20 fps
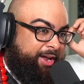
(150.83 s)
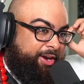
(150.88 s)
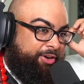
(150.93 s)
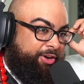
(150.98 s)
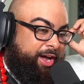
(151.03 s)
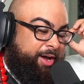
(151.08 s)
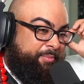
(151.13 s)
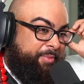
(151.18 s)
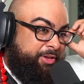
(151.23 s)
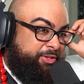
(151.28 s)
don't know
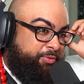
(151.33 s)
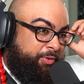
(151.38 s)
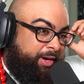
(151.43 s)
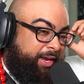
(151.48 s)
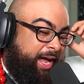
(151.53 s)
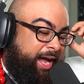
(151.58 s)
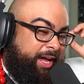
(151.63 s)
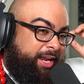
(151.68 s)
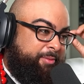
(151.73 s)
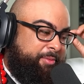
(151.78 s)
how much work
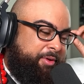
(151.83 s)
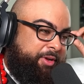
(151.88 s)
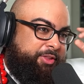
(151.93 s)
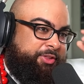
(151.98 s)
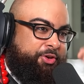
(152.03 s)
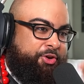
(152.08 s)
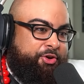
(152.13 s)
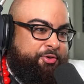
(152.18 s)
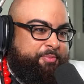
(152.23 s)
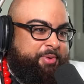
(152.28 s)
y'all gonna be able to
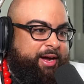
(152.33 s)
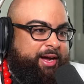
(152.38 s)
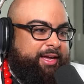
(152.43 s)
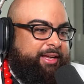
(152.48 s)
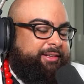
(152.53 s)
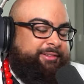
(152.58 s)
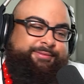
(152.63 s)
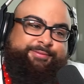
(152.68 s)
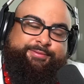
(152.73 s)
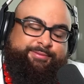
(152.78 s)
do, but
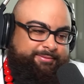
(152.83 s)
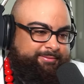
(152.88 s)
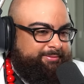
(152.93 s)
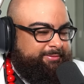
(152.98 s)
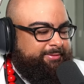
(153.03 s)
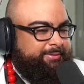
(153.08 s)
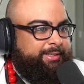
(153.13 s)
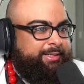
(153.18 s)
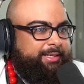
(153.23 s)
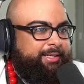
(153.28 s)

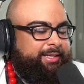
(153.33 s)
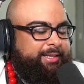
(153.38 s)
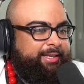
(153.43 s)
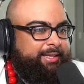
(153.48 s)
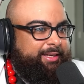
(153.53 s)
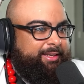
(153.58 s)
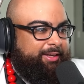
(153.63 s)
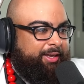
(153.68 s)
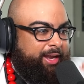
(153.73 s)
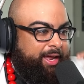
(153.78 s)

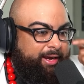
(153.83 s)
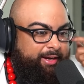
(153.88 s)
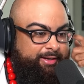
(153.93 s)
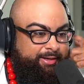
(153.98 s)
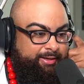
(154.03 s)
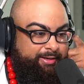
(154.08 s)
good luck.